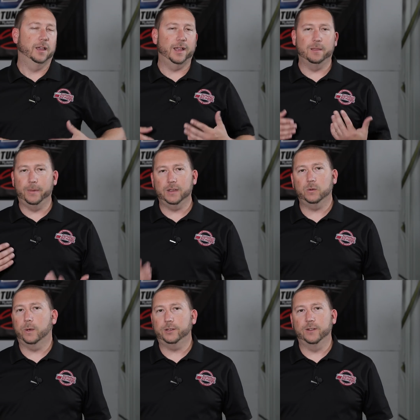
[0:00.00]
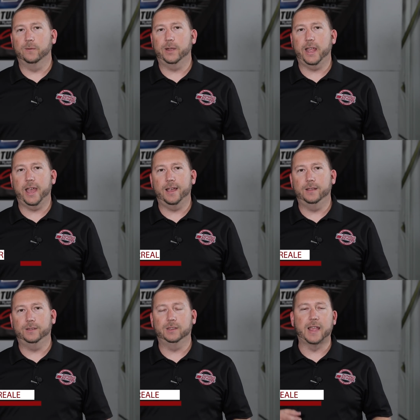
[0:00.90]
And the biggest question everybody
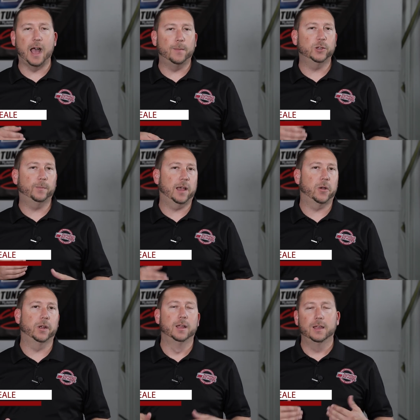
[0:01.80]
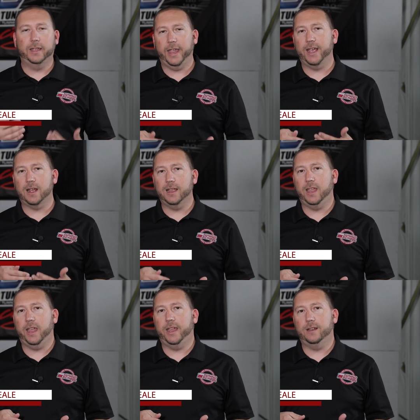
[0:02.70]
has is how much power can I
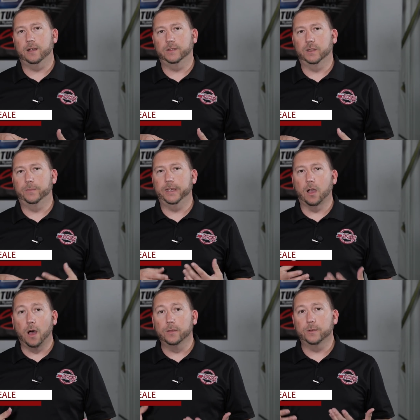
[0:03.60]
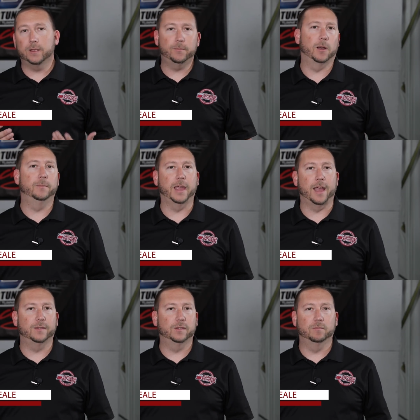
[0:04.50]
gain on something other than pump
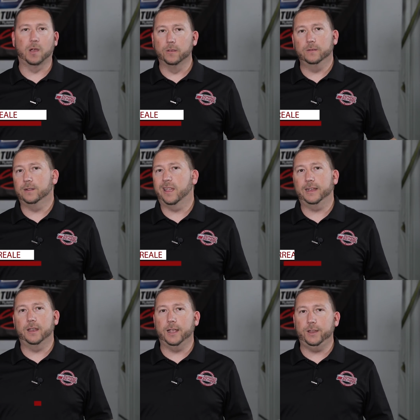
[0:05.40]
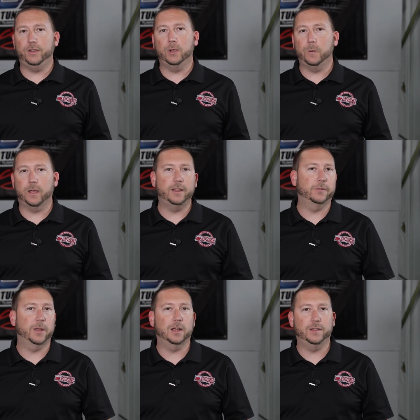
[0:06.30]
gas, other than like 92,
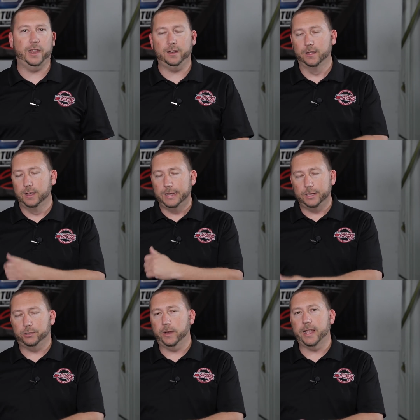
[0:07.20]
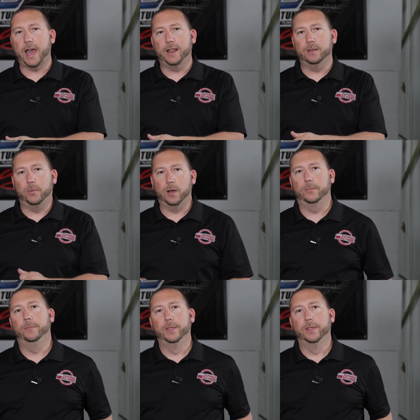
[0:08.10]
93 octane straight out of the pump?